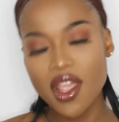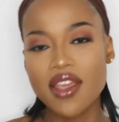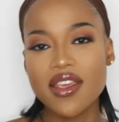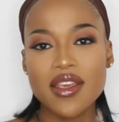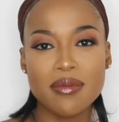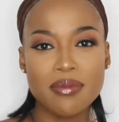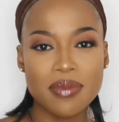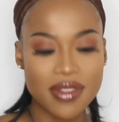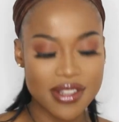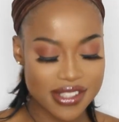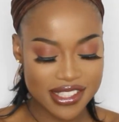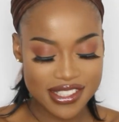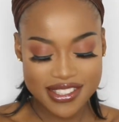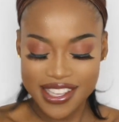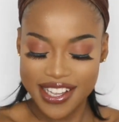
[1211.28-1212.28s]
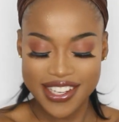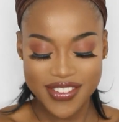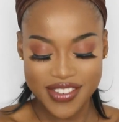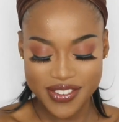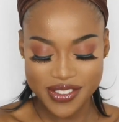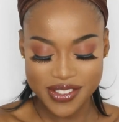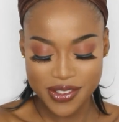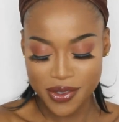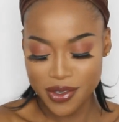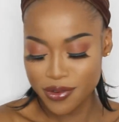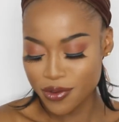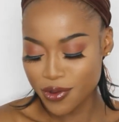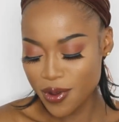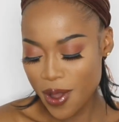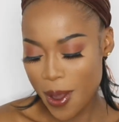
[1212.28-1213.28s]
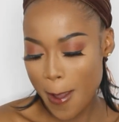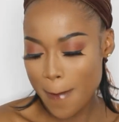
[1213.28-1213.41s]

Yep, that's exactly what I was going for.